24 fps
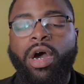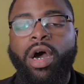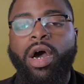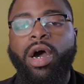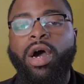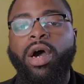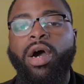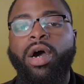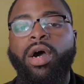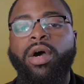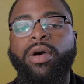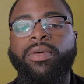
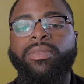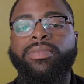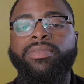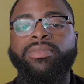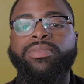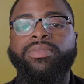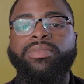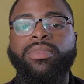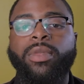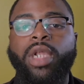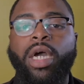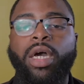
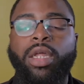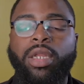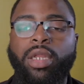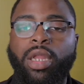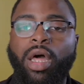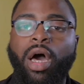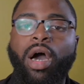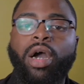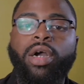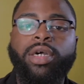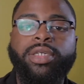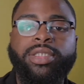a
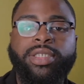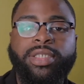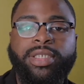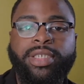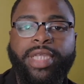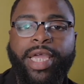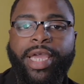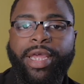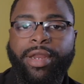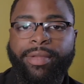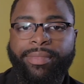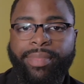longer
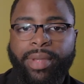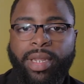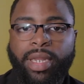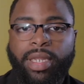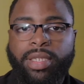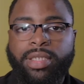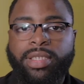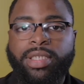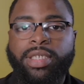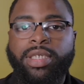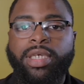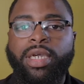
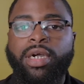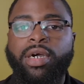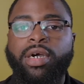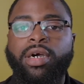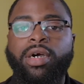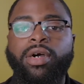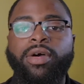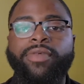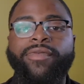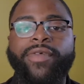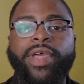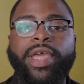sustainability
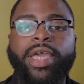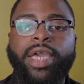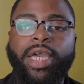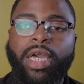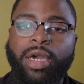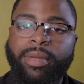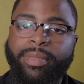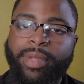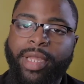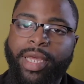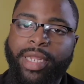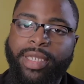of
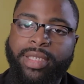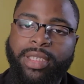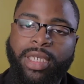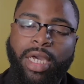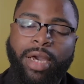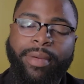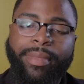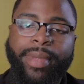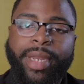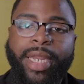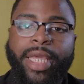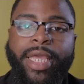income that is
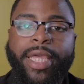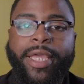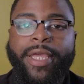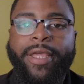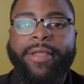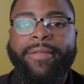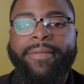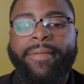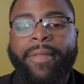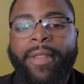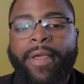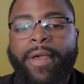coming
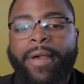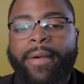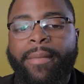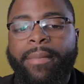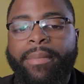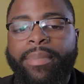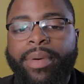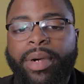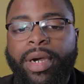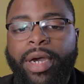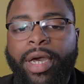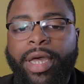in.
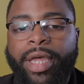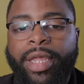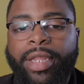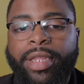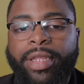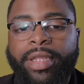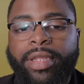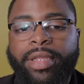But